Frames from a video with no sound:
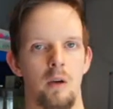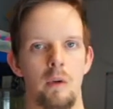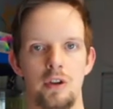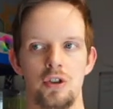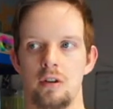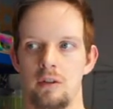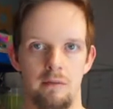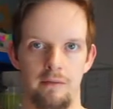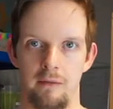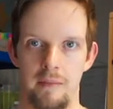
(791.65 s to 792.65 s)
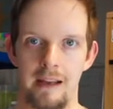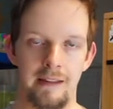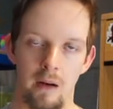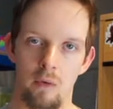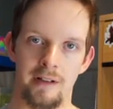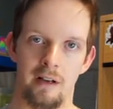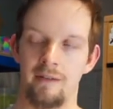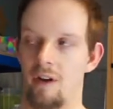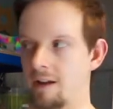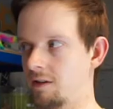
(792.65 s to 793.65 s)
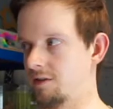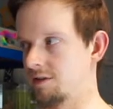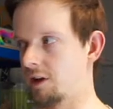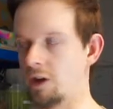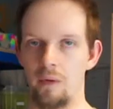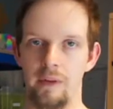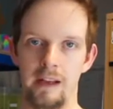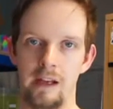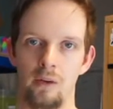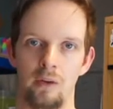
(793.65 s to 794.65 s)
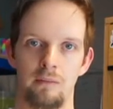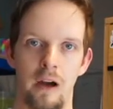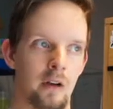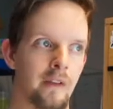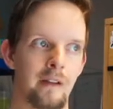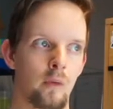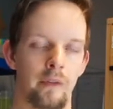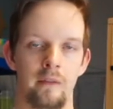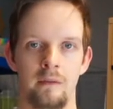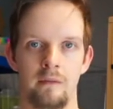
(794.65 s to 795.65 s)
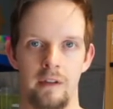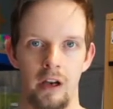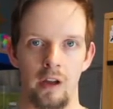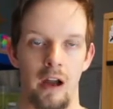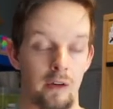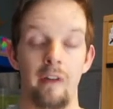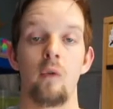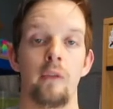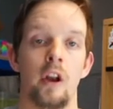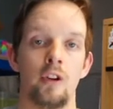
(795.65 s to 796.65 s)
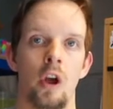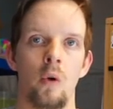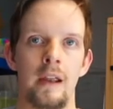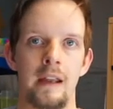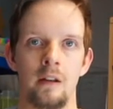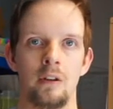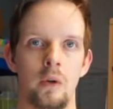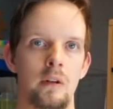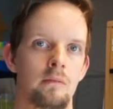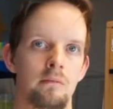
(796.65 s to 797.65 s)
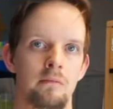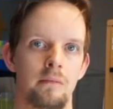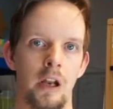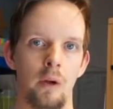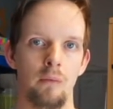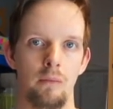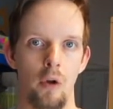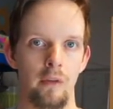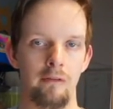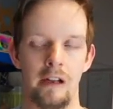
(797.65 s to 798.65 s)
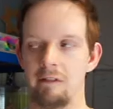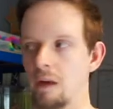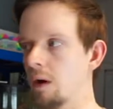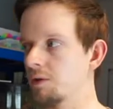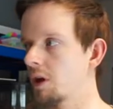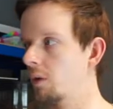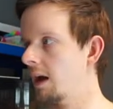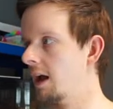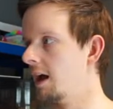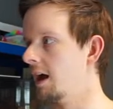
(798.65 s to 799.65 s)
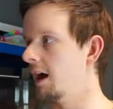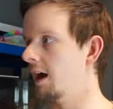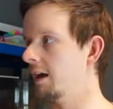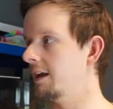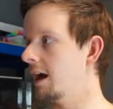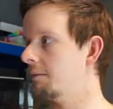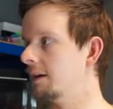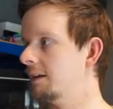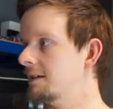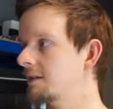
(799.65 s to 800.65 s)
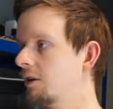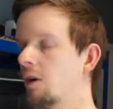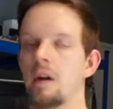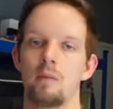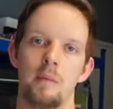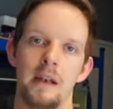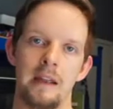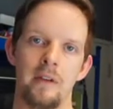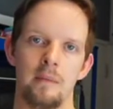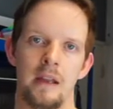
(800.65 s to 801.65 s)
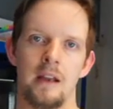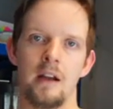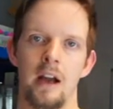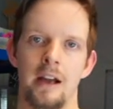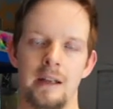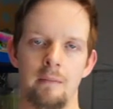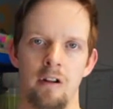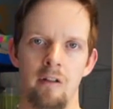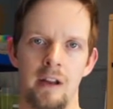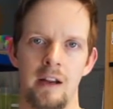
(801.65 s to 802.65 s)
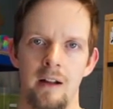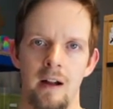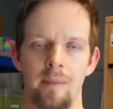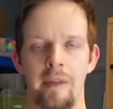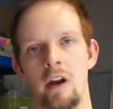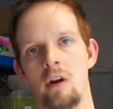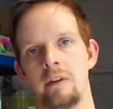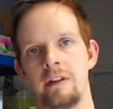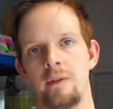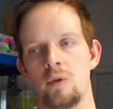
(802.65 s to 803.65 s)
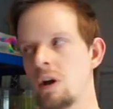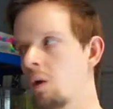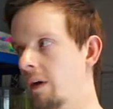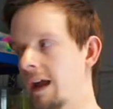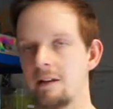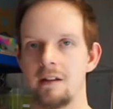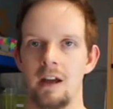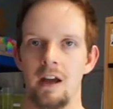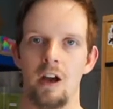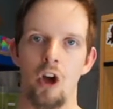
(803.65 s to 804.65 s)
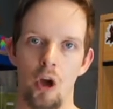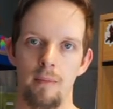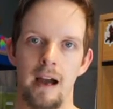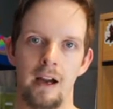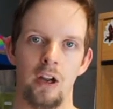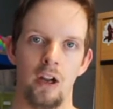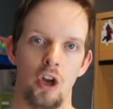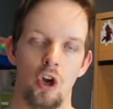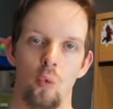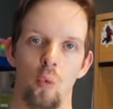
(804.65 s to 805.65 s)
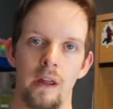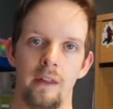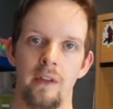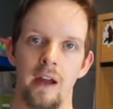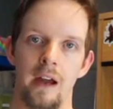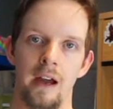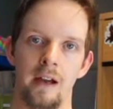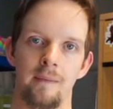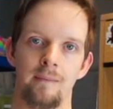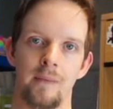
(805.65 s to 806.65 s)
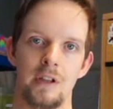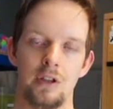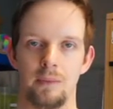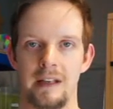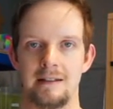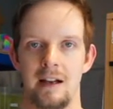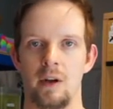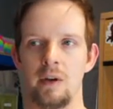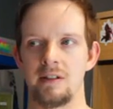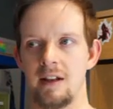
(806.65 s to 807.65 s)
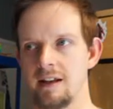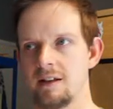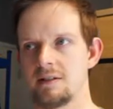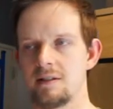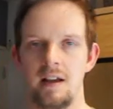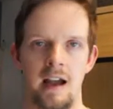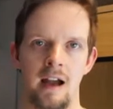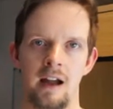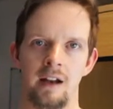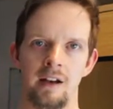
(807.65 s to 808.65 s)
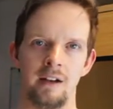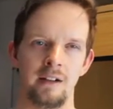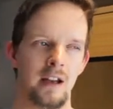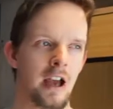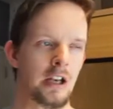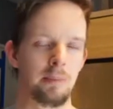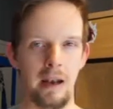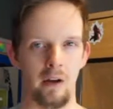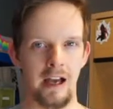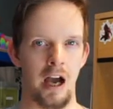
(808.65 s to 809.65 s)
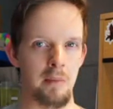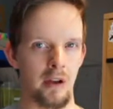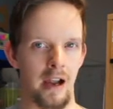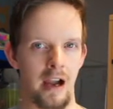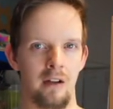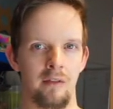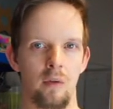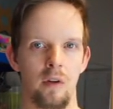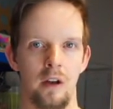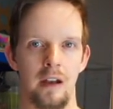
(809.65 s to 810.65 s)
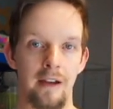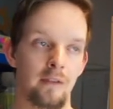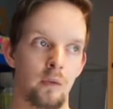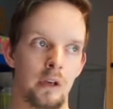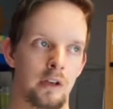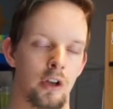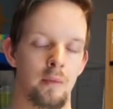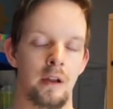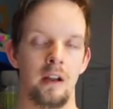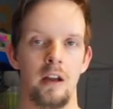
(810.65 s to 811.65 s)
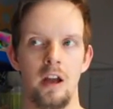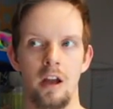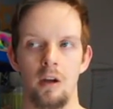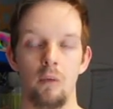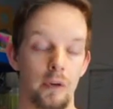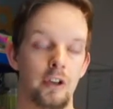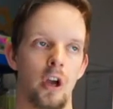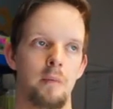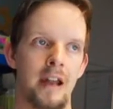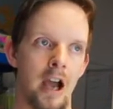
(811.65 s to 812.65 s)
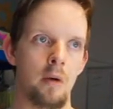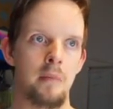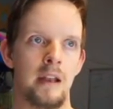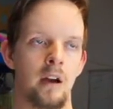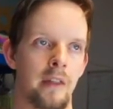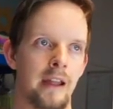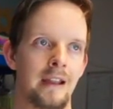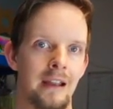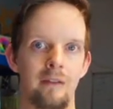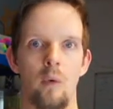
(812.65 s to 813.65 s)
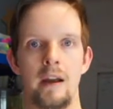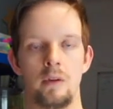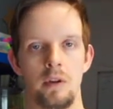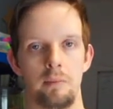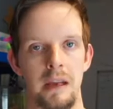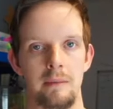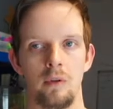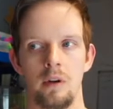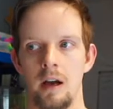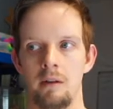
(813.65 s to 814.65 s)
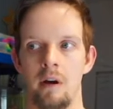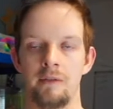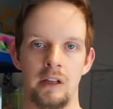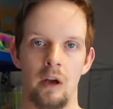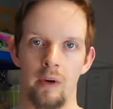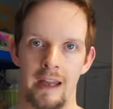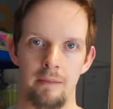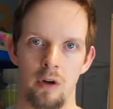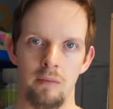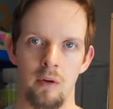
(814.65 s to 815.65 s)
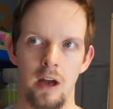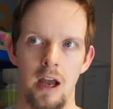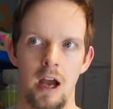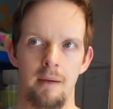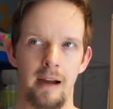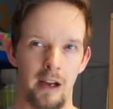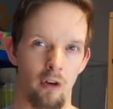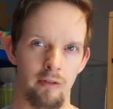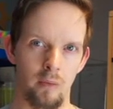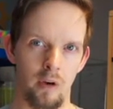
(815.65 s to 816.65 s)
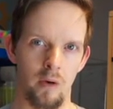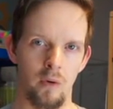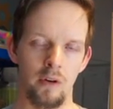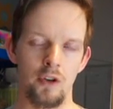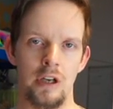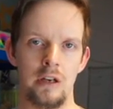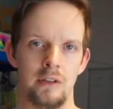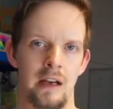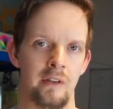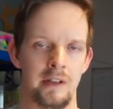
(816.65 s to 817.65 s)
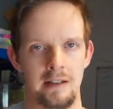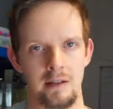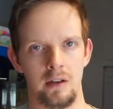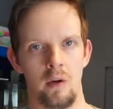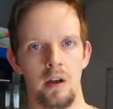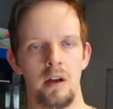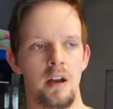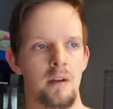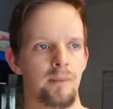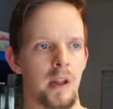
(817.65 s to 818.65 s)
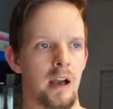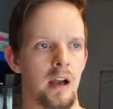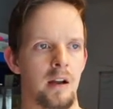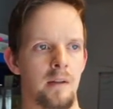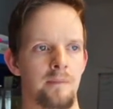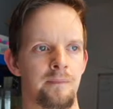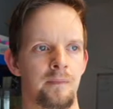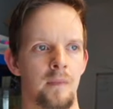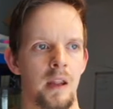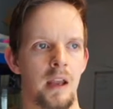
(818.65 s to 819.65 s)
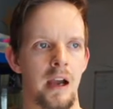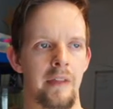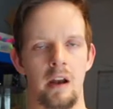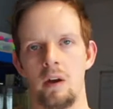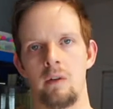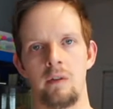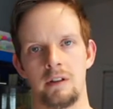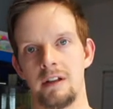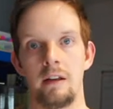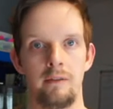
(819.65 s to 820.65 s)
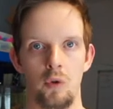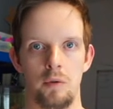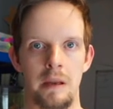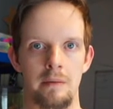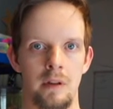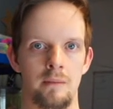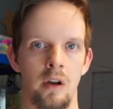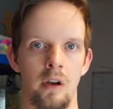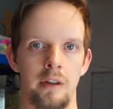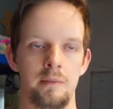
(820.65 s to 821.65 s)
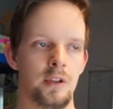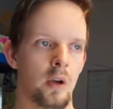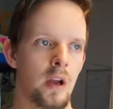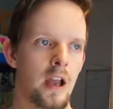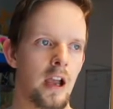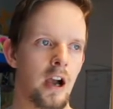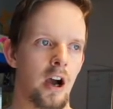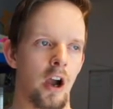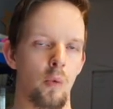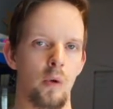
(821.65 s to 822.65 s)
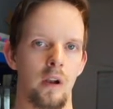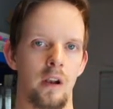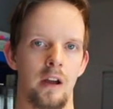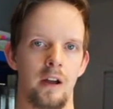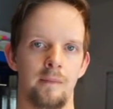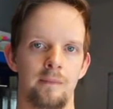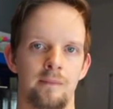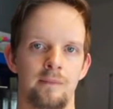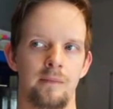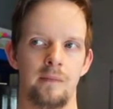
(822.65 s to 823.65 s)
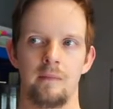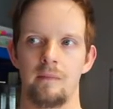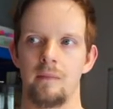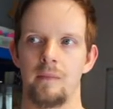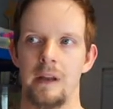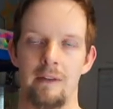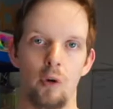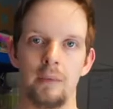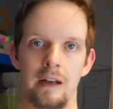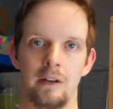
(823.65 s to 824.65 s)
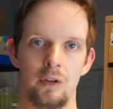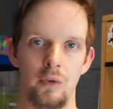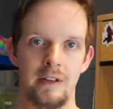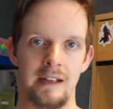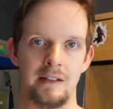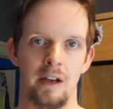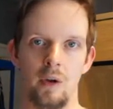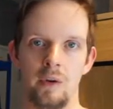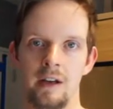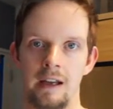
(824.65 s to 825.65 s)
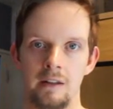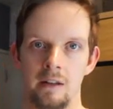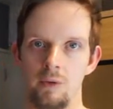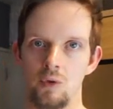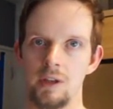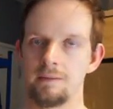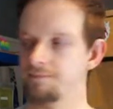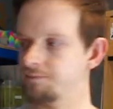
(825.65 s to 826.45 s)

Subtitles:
which for me that worked out fine, because I know that he, out of everyone that I know, he can do it, you know, hopefully really, really well. So yeah, my T. Celadonia will be leaving me temporarily, and then hopefully in the future I will get her back with some T. Celadonia slings, and depending on how many I have left will determine how many I then give away to other people. Obviously I want to keep a couple. My girlfriend would like one because she doesn't have a T. Celadonia, and I know a few other people that might like them, so I will give an update to the T. Celadonia in the future.